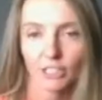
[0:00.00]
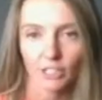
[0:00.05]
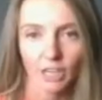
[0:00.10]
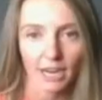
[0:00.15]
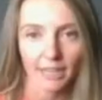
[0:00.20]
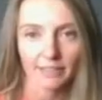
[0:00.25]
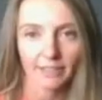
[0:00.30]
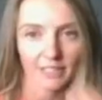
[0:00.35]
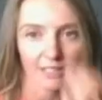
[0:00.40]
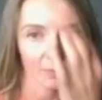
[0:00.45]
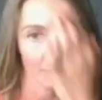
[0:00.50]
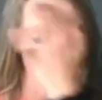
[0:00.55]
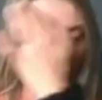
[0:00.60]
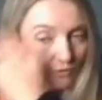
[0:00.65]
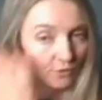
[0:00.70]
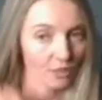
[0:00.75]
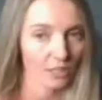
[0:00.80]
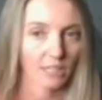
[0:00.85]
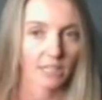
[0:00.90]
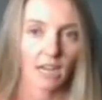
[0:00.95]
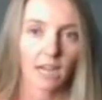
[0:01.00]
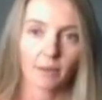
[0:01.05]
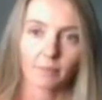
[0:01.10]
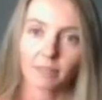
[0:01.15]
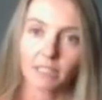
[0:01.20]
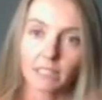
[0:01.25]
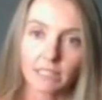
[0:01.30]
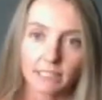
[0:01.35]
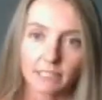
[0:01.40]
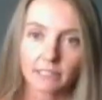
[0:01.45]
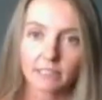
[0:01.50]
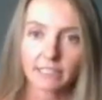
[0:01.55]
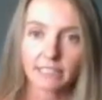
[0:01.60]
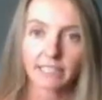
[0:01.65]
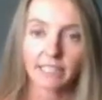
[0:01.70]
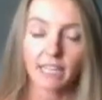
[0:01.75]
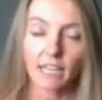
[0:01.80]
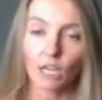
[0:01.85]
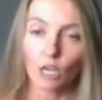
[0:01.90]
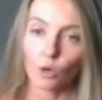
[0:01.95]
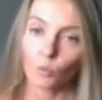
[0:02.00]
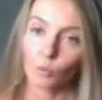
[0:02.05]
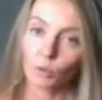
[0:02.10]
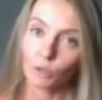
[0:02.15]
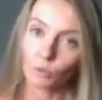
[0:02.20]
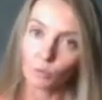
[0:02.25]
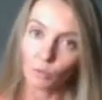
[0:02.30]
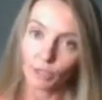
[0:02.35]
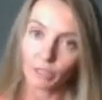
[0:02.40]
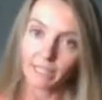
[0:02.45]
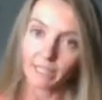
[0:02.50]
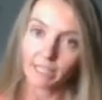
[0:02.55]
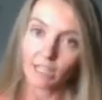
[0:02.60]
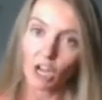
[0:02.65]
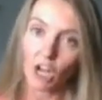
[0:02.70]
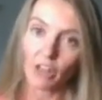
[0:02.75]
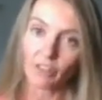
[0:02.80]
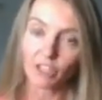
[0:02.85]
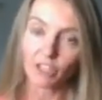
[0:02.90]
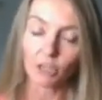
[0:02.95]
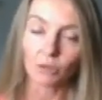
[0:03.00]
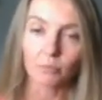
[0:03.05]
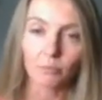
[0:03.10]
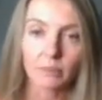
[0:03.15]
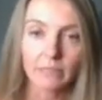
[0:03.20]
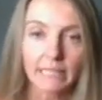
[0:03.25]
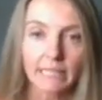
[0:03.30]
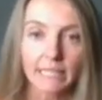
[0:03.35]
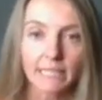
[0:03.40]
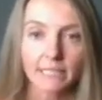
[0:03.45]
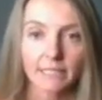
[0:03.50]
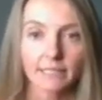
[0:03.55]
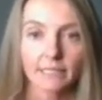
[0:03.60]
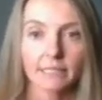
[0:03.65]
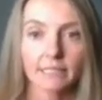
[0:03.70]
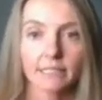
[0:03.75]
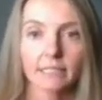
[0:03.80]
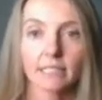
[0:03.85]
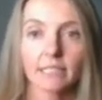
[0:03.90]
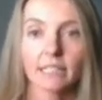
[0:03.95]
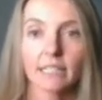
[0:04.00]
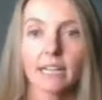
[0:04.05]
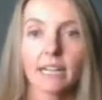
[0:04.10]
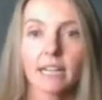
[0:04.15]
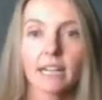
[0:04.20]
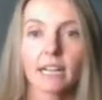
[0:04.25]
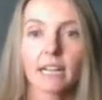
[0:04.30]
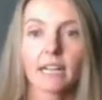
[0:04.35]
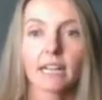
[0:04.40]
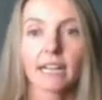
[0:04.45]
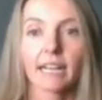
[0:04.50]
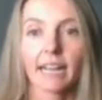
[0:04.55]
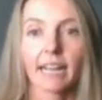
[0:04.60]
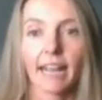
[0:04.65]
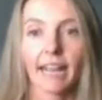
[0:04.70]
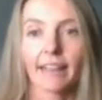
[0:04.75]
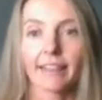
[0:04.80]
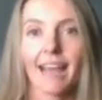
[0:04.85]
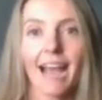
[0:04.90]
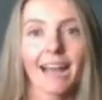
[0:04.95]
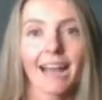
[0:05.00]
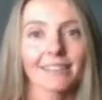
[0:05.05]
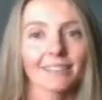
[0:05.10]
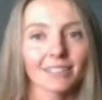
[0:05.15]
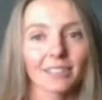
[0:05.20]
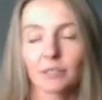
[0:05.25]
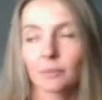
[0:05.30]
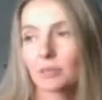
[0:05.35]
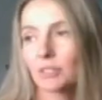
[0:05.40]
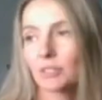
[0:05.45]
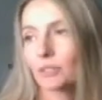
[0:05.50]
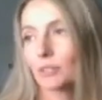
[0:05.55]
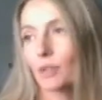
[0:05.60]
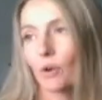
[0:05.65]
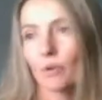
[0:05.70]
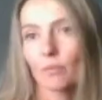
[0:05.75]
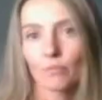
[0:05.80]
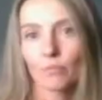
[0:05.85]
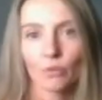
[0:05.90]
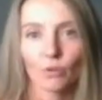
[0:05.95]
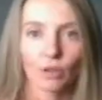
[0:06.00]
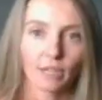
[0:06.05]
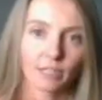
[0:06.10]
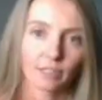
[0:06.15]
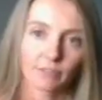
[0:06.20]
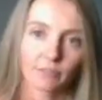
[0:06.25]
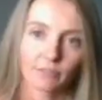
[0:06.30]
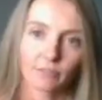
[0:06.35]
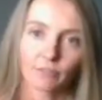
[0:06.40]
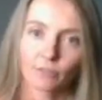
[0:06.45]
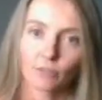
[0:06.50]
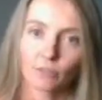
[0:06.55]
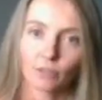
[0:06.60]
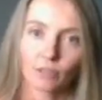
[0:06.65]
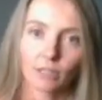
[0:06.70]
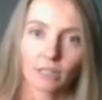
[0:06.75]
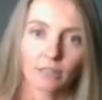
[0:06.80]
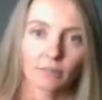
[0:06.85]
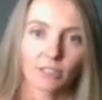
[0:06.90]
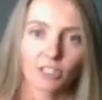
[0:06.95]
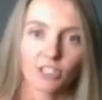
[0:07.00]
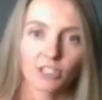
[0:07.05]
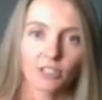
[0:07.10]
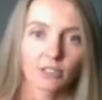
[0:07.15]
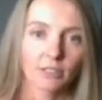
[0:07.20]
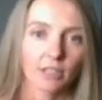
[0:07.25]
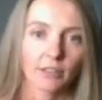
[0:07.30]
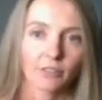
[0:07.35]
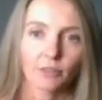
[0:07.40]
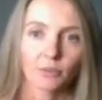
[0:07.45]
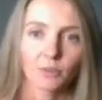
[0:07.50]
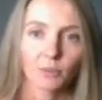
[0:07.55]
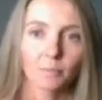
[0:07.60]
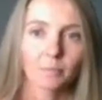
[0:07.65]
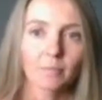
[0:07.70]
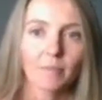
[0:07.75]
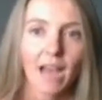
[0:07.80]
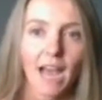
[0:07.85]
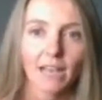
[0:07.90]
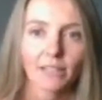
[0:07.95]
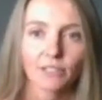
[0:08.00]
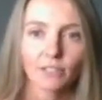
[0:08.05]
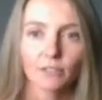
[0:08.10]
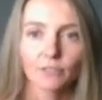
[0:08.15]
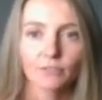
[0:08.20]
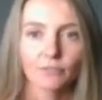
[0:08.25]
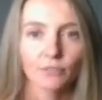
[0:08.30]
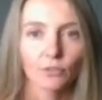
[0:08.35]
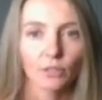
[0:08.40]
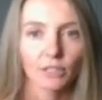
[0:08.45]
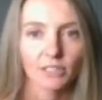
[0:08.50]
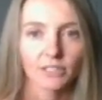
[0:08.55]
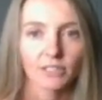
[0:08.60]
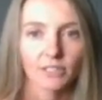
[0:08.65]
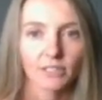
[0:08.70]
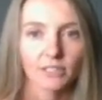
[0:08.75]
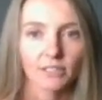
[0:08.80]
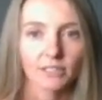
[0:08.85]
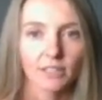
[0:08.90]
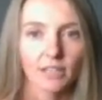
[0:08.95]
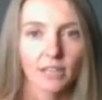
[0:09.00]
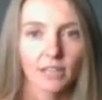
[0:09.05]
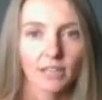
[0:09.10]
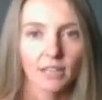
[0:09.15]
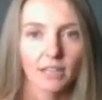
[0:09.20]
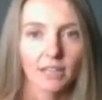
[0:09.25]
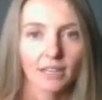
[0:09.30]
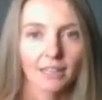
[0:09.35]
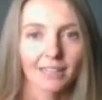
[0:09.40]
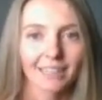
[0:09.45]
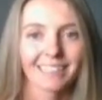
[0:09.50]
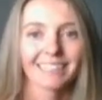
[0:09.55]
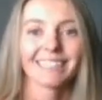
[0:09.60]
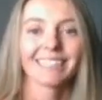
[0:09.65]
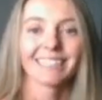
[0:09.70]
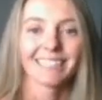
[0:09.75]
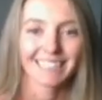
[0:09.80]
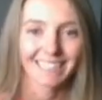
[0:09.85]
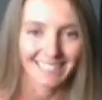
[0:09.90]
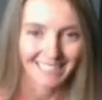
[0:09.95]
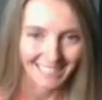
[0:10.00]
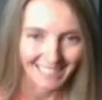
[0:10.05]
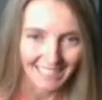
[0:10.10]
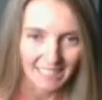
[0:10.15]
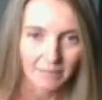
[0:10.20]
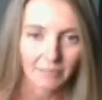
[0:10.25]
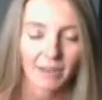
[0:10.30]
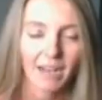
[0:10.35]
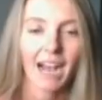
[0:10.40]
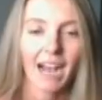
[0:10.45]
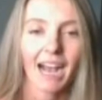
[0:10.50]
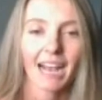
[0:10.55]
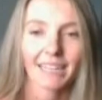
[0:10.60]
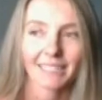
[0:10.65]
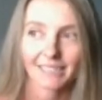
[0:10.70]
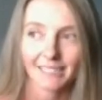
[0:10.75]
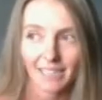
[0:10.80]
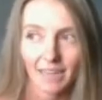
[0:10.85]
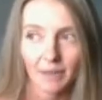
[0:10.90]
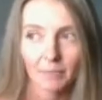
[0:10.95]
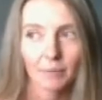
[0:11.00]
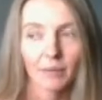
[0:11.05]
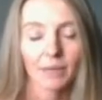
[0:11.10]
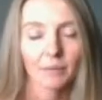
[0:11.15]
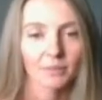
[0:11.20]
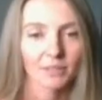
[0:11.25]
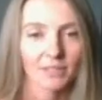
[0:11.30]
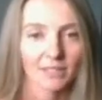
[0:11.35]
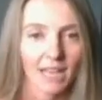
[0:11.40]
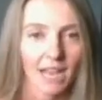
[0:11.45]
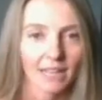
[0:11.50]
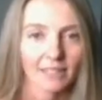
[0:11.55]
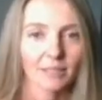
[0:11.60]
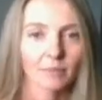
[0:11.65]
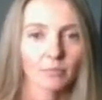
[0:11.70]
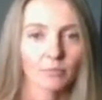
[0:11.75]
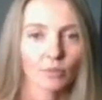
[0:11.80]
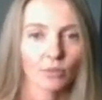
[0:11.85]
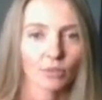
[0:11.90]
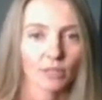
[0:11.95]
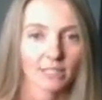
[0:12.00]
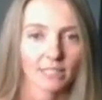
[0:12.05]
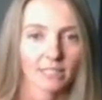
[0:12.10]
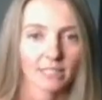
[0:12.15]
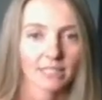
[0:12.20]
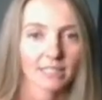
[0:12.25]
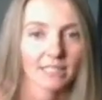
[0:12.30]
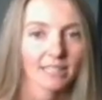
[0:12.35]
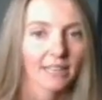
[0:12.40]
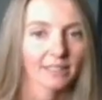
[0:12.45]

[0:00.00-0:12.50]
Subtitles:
tried this before. Clearly, we're working on the obliques here, and that's going to be so important for when she's got those massive forces. Deep, high step-ups, that's important,